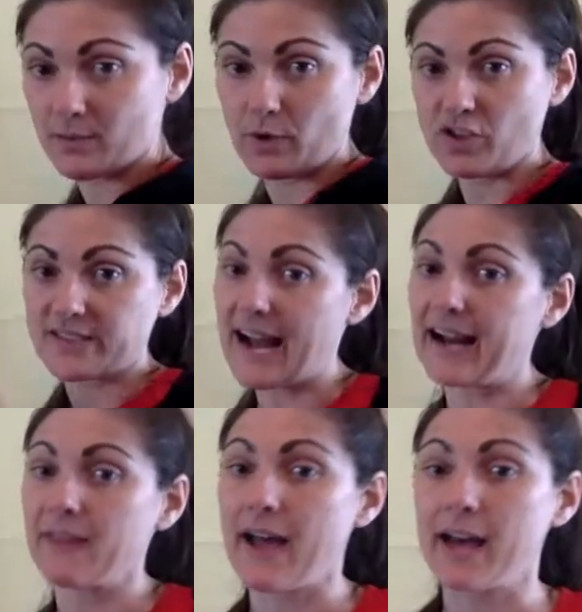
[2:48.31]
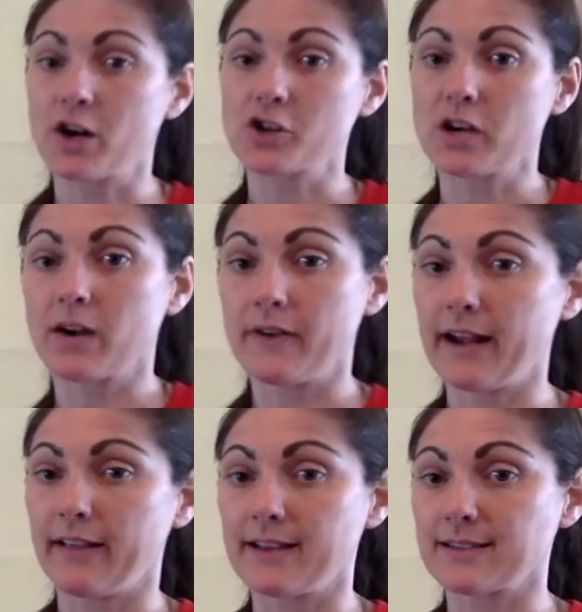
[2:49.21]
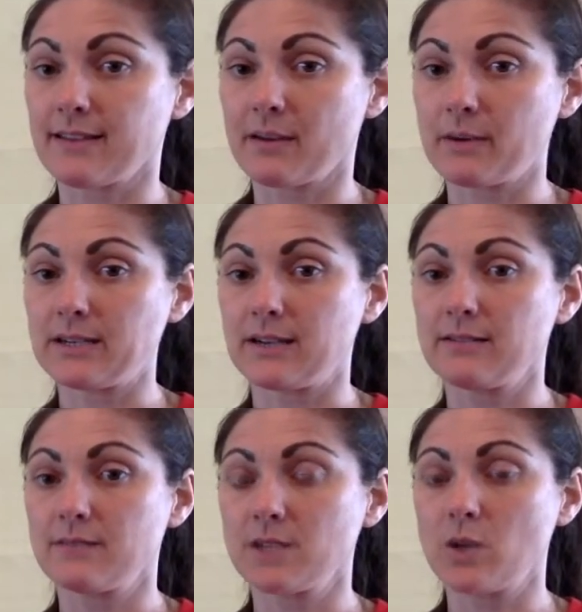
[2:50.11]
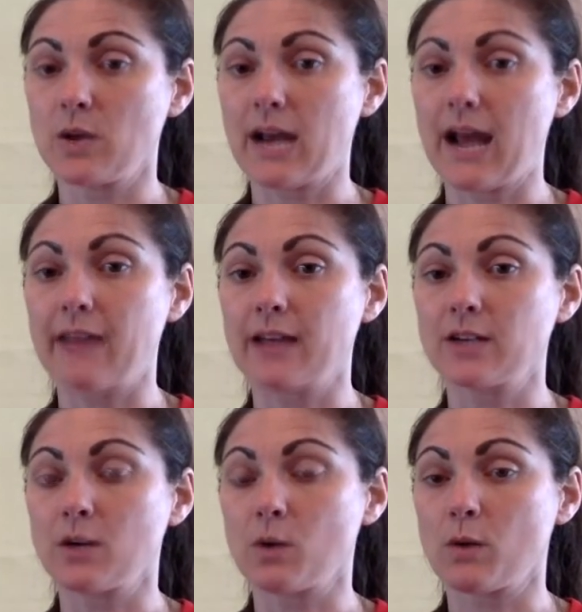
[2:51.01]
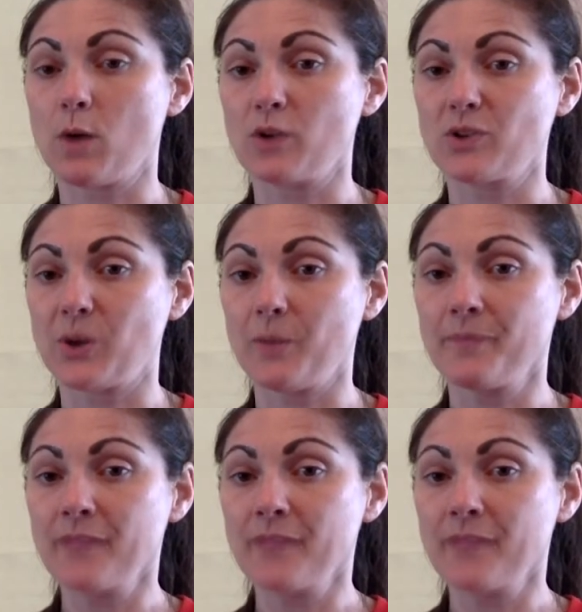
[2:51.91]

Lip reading: We just added that in our shared reading lesson that we did. So you can add that to your word wall too.